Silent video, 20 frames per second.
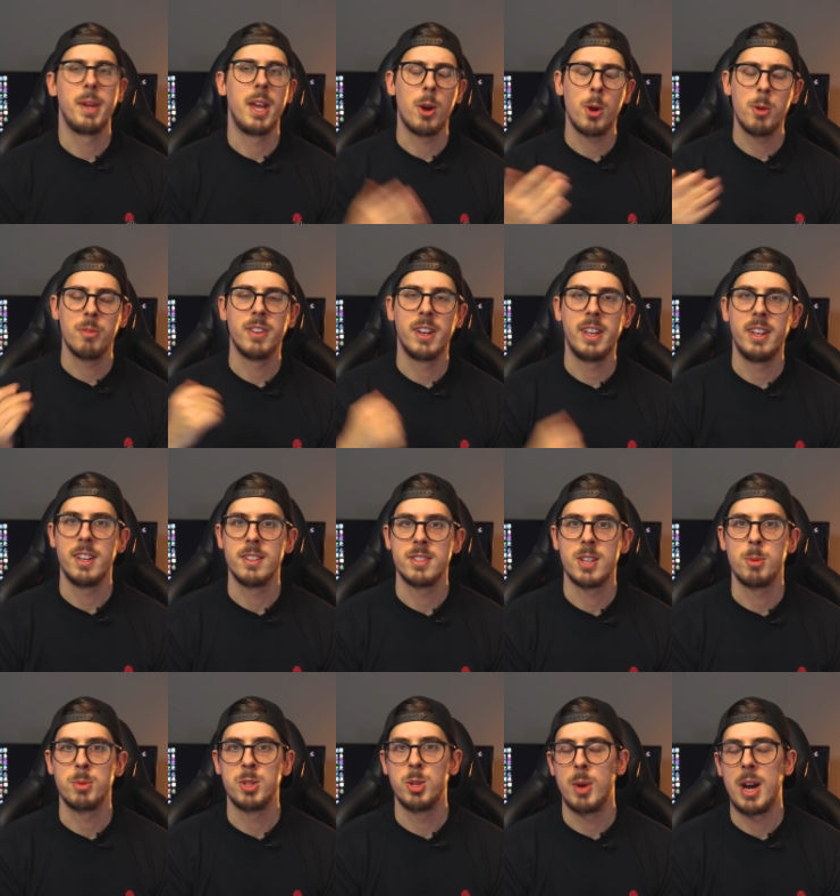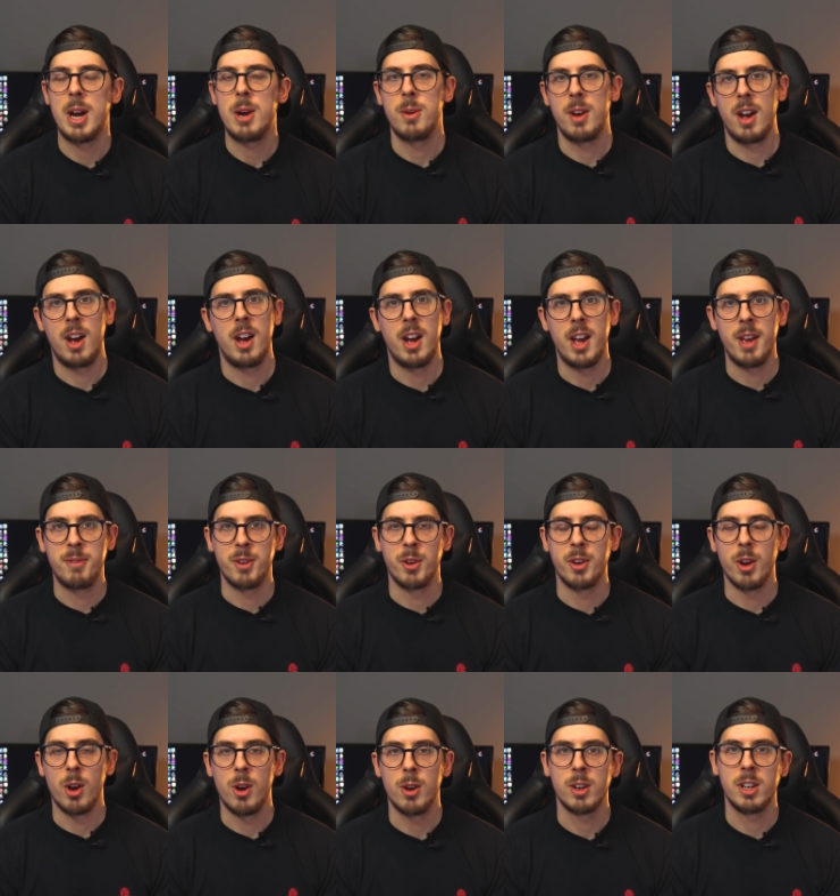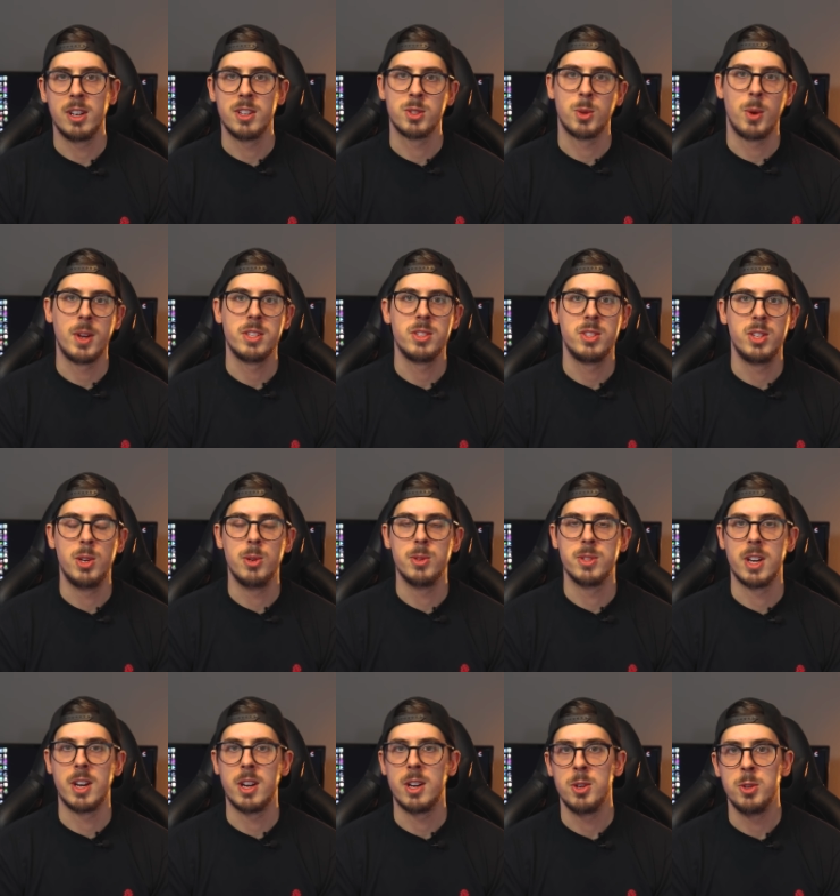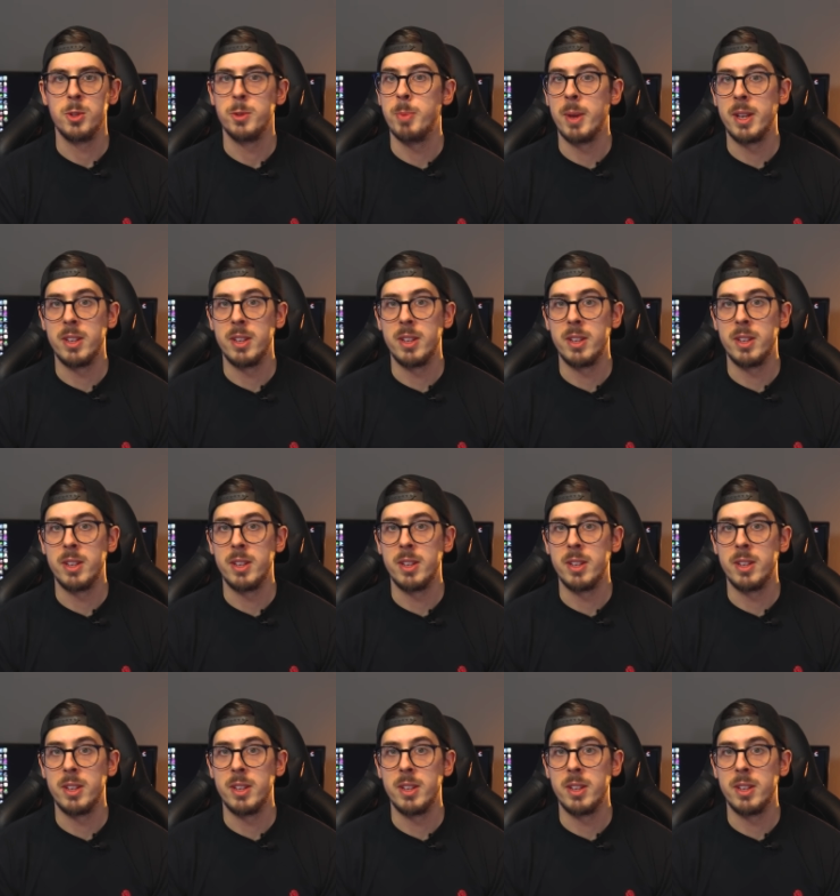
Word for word: But yeah, hopefully this helps you out uh, if you're an Oculus Quest user who's